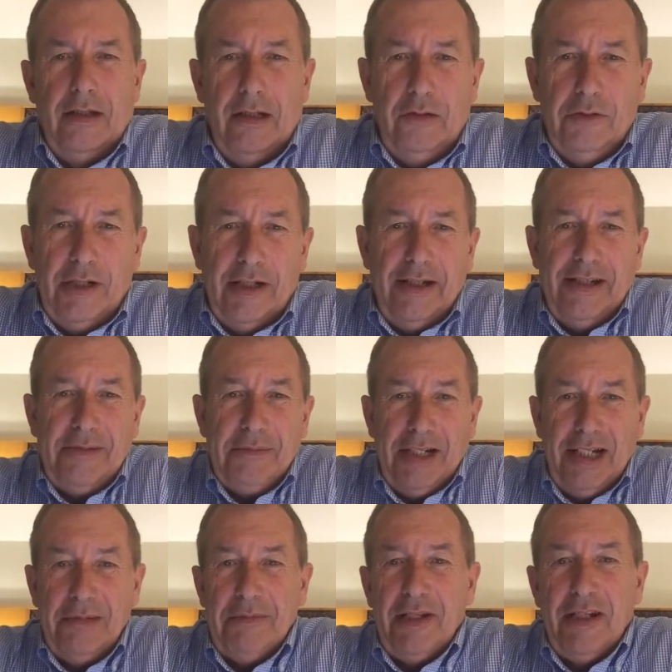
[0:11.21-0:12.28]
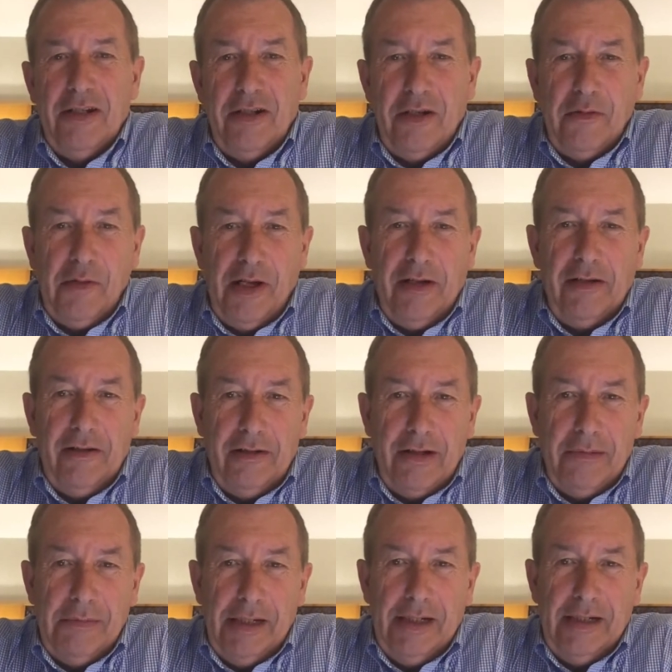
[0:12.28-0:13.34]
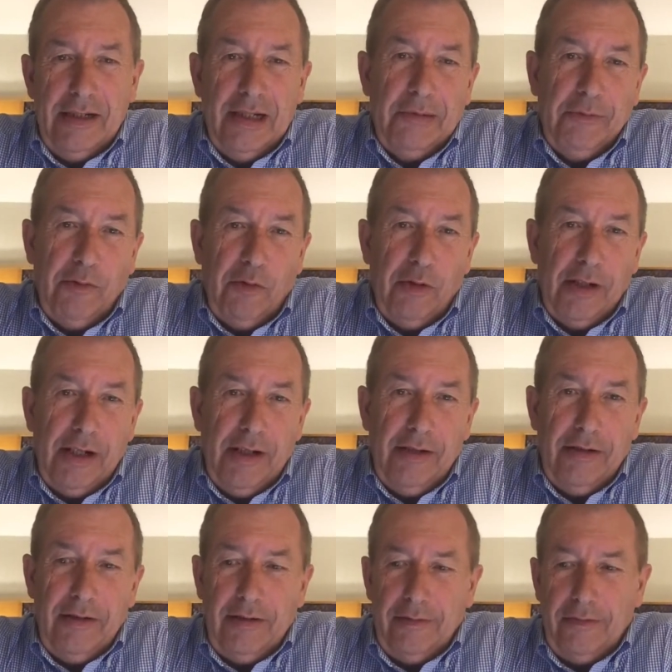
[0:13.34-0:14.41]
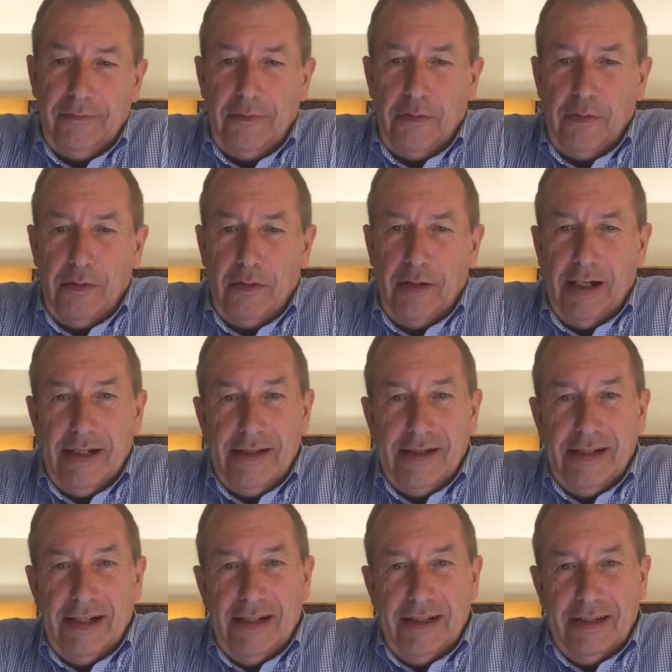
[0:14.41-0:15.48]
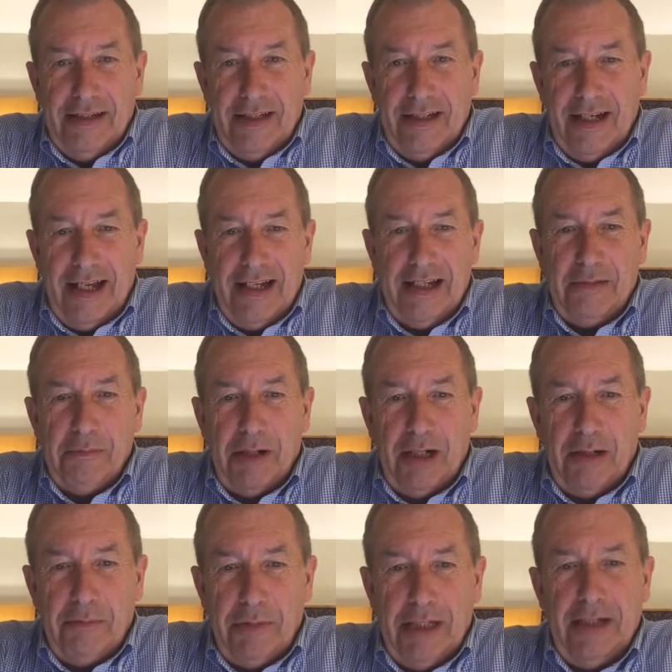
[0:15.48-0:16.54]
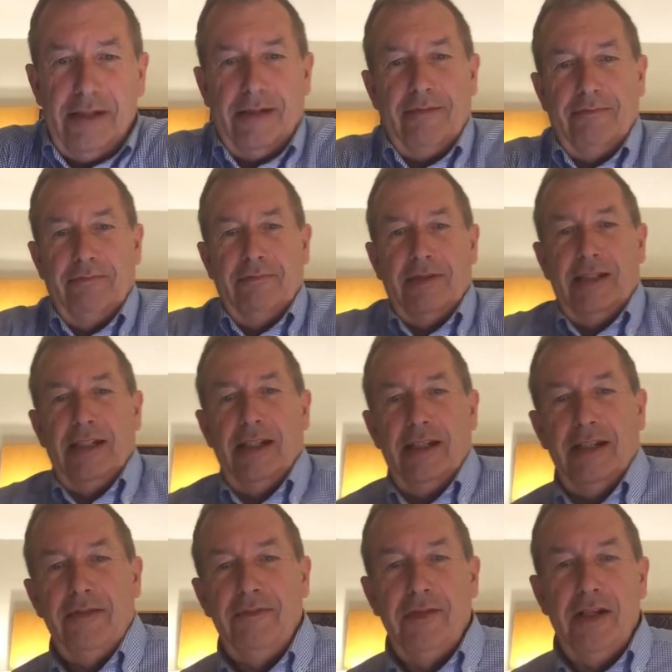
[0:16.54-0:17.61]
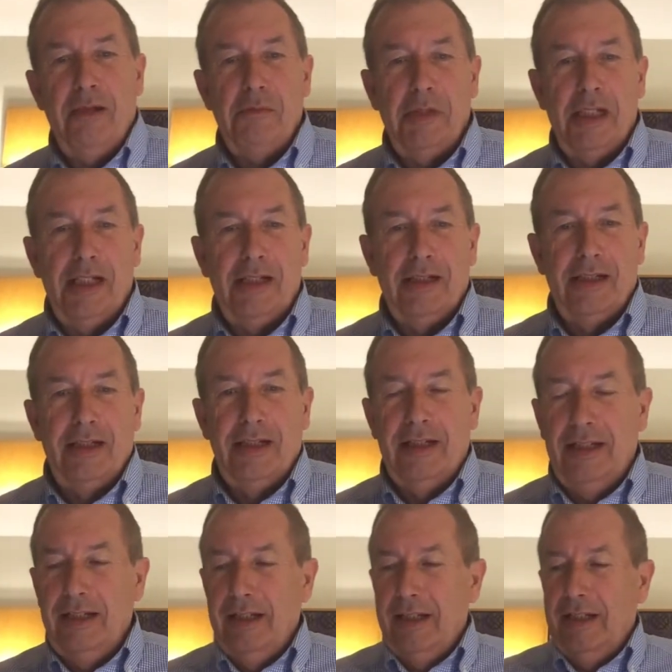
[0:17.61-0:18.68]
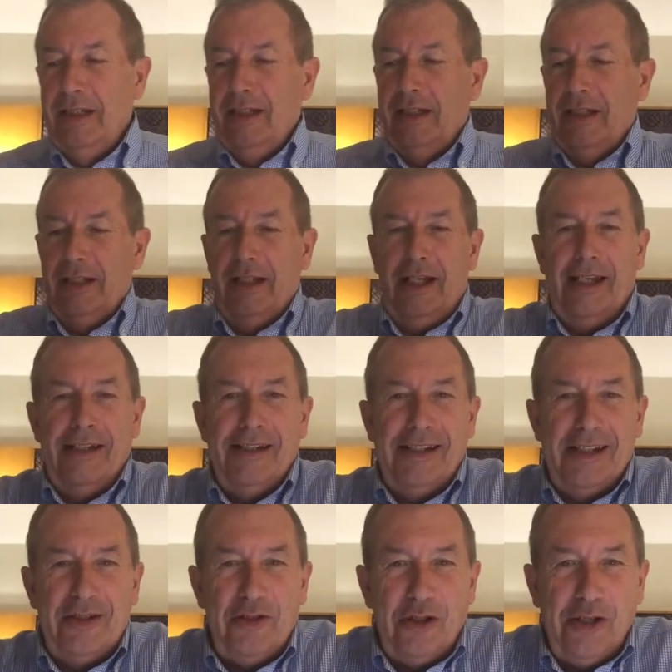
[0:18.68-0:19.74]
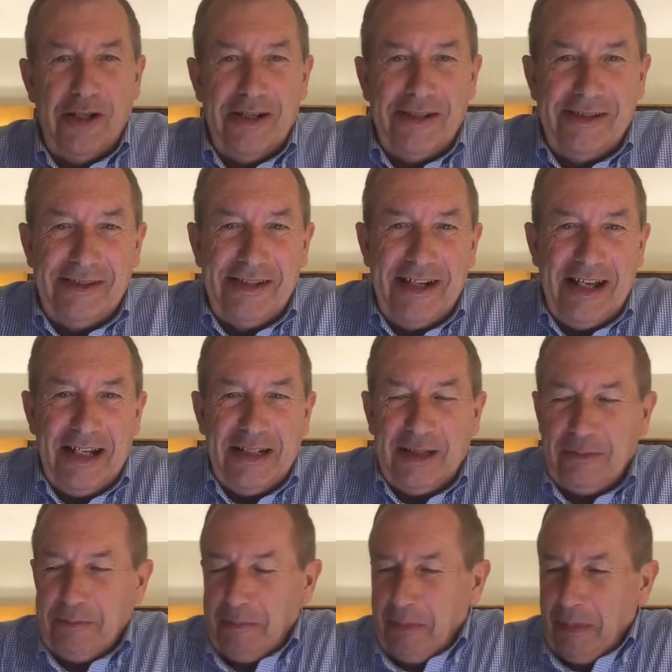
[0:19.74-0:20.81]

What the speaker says: Hello guys, my name's Larry Ricker. I'm a team coordinator for ACN in the Atlantic Marketplace. See, I even got my ACN shirt on tonight.